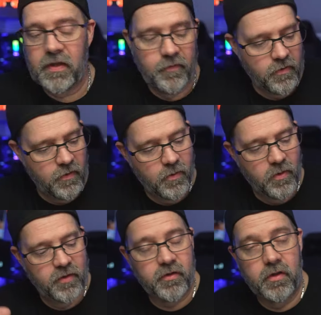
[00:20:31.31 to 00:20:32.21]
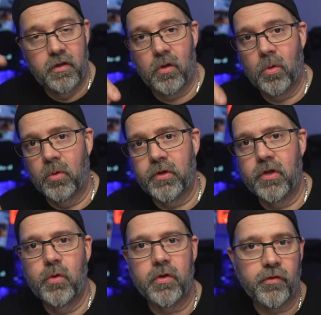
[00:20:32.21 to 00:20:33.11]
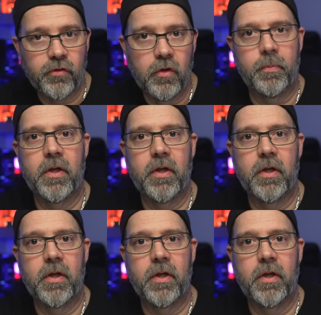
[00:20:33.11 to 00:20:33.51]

Even though it's a year older, you can still